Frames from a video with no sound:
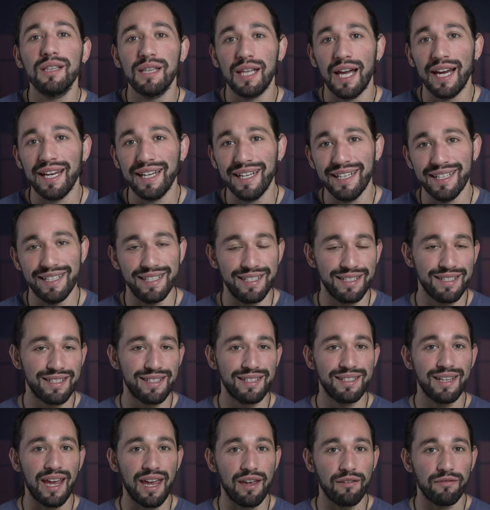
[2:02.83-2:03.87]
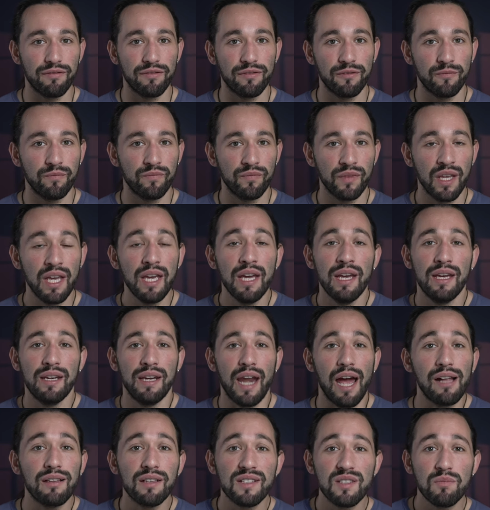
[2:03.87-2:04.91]
light is safe.
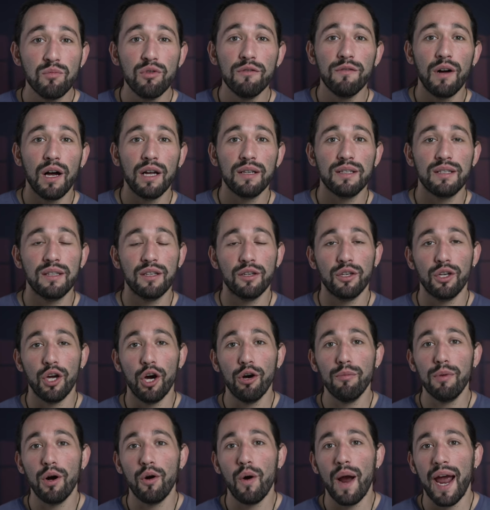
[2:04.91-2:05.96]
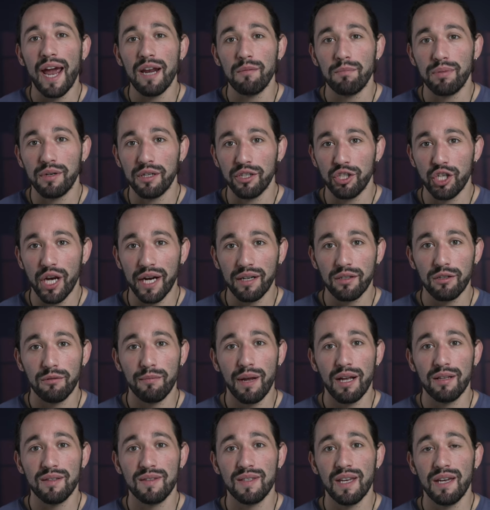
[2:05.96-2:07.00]
Now let's move on to the gobo and projector
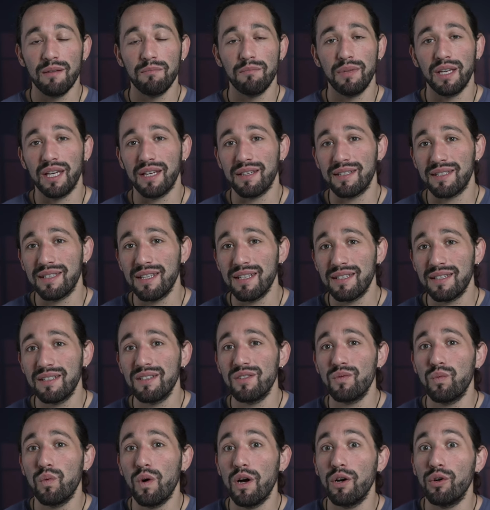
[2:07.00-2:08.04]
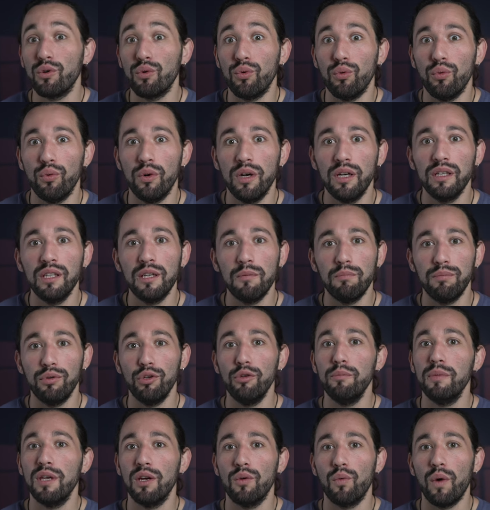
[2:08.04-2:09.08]
mount set, because this is what really
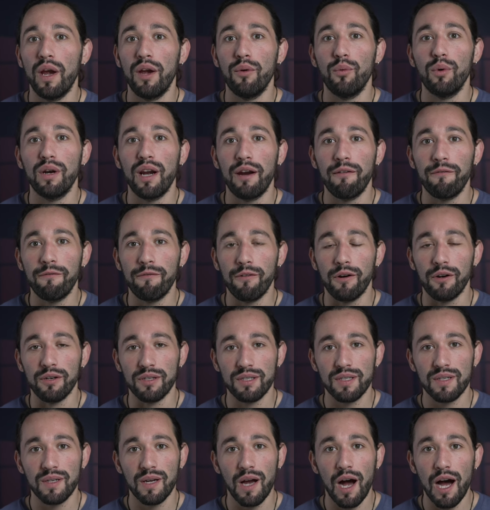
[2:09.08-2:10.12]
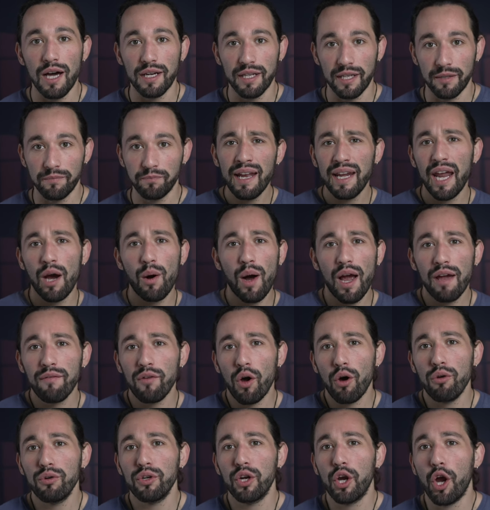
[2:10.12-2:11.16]
blew me away when I first got it. Now, I've
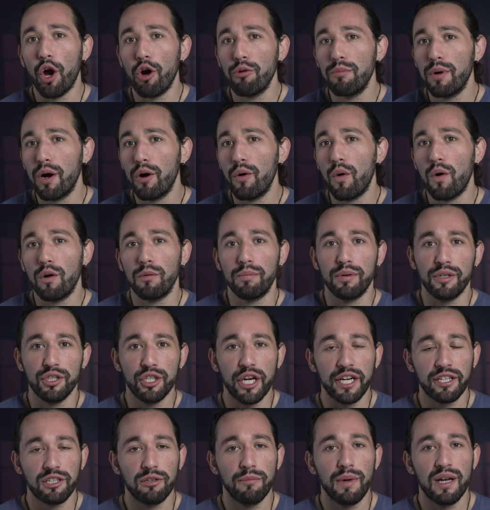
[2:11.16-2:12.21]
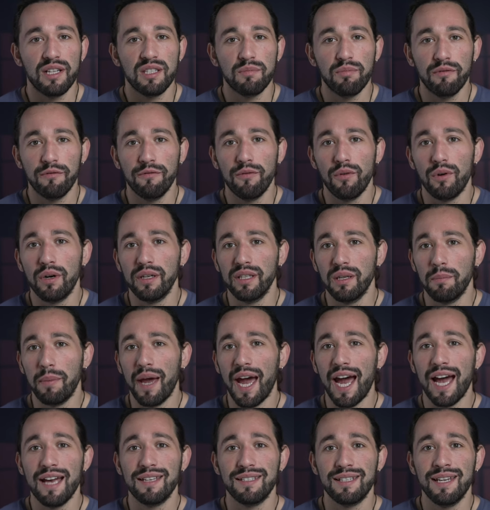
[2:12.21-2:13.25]
owned gobo or projector mounts before in the
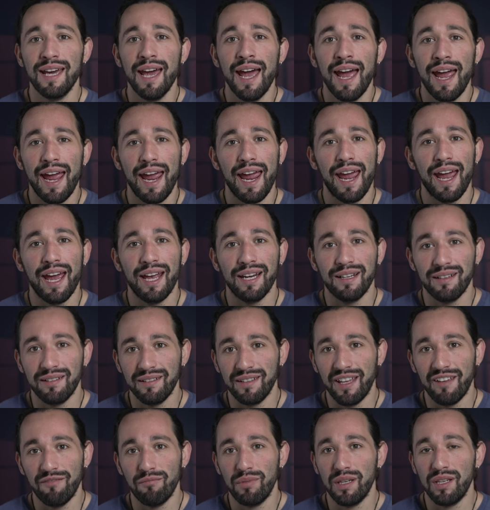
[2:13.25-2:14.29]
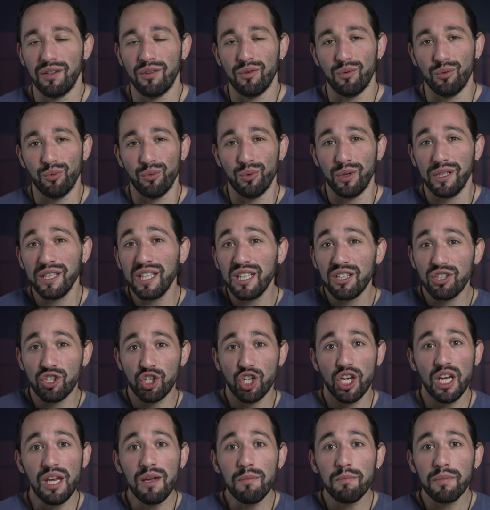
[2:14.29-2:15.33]
past, and they've been really
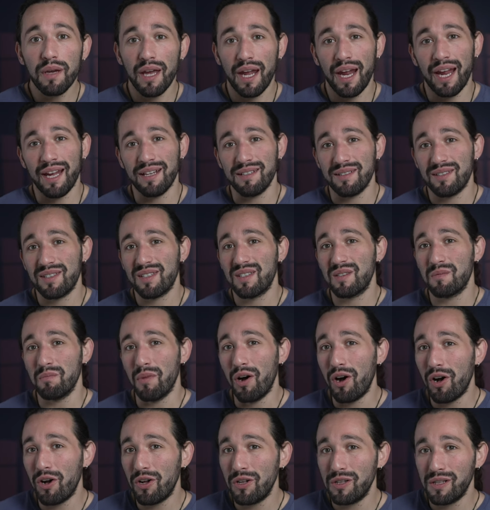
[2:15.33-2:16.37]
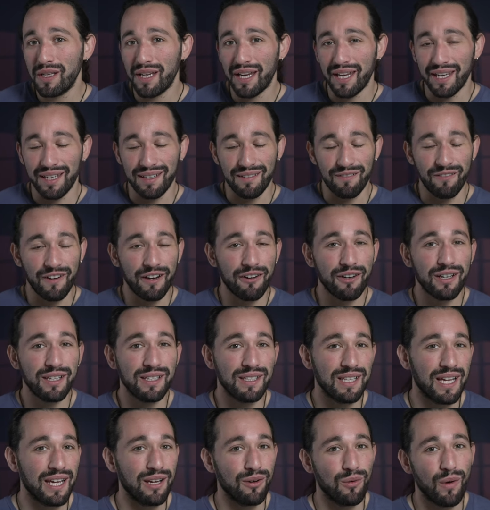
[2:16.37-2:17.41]
cheap and small and very
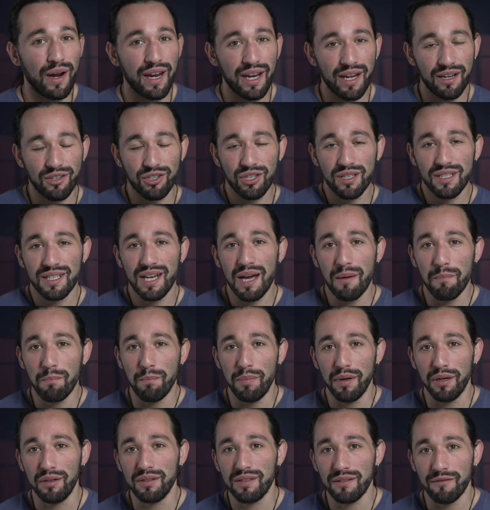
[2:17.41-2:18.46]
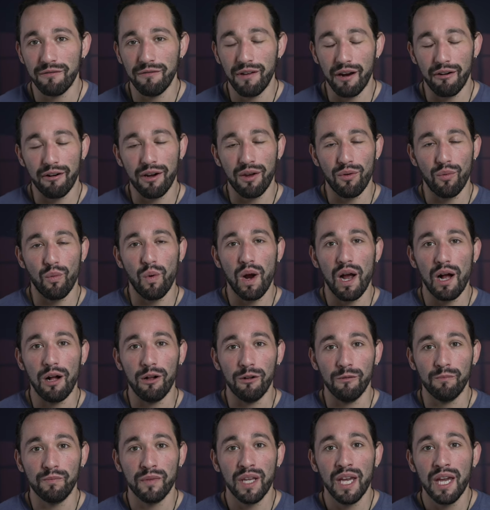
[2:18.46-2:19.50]
lightweight and just not built very
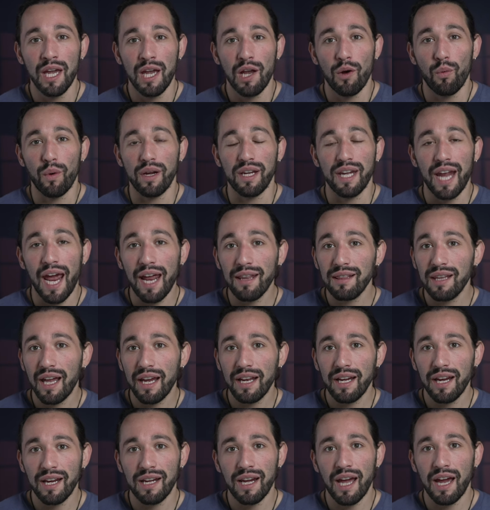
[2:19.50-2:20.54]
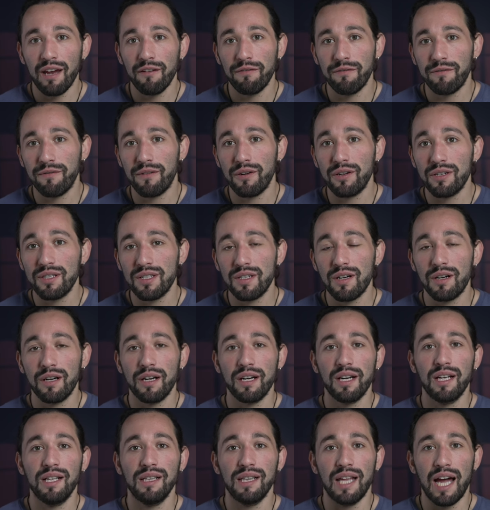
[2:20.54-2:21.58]
well. When Nanlite and I first
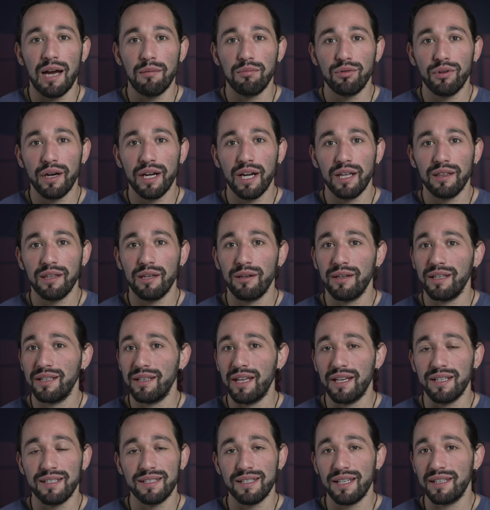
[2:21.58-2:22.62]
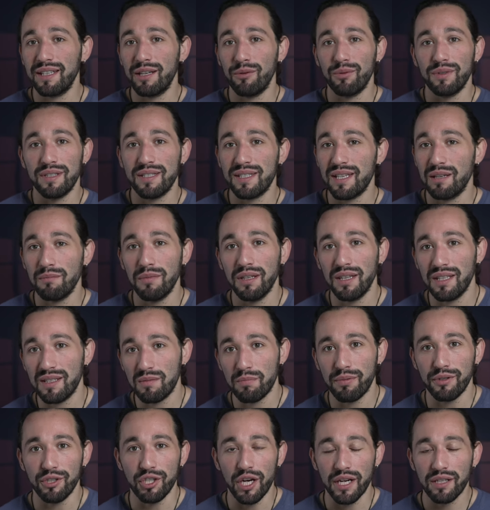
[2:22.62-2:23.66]
started collaborating, they said they would send me this
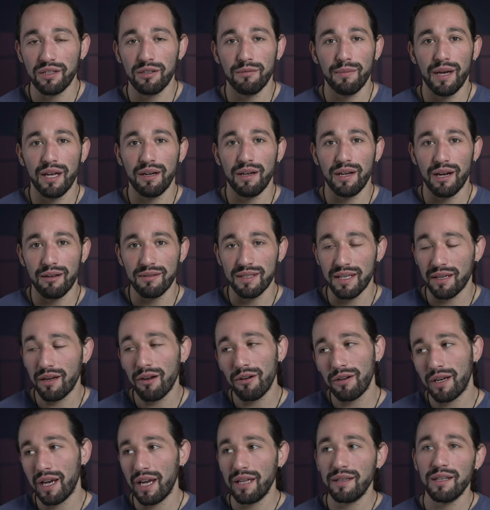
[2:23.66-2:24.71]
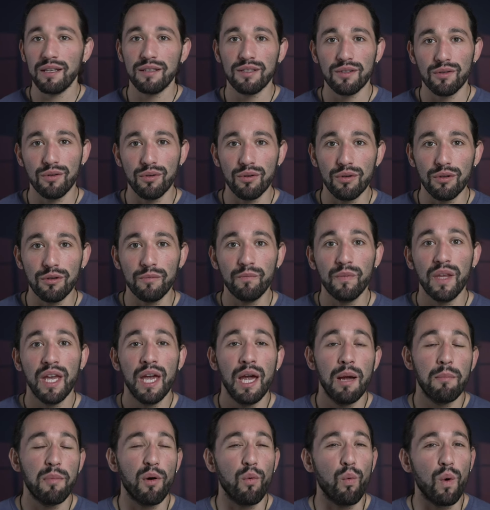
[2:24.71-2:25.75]
projector mount, and I was like, okay, that's cool.
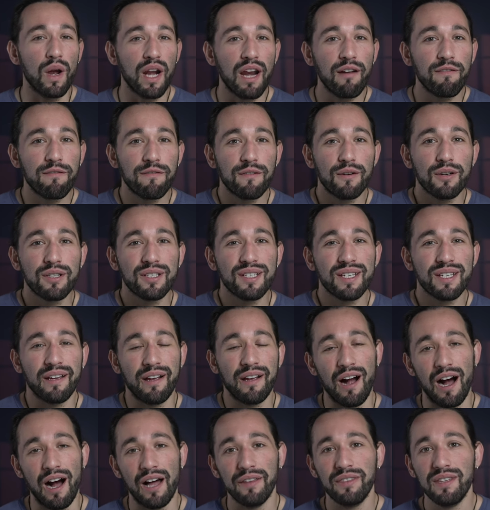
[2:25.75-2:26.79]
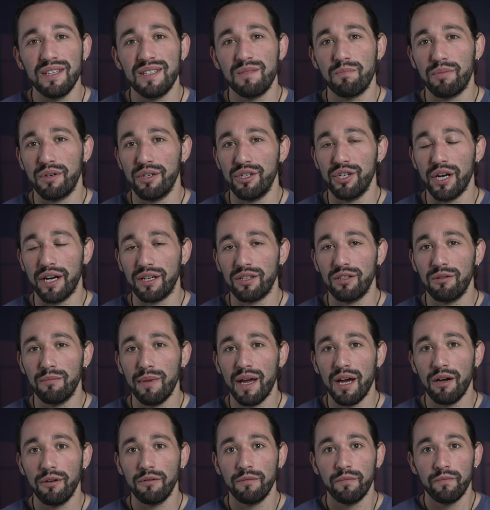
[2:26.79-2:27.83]
But when I first got this projector
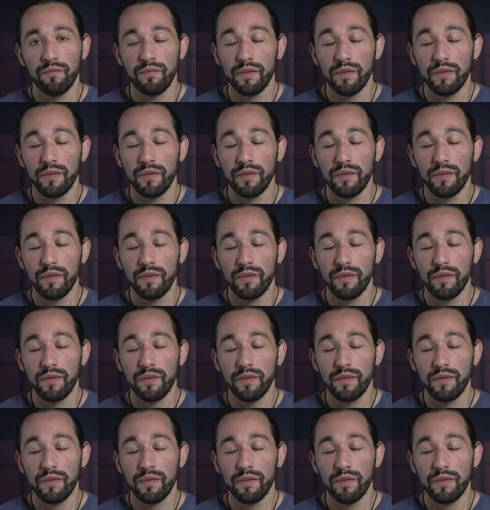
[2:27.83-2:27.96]
mount,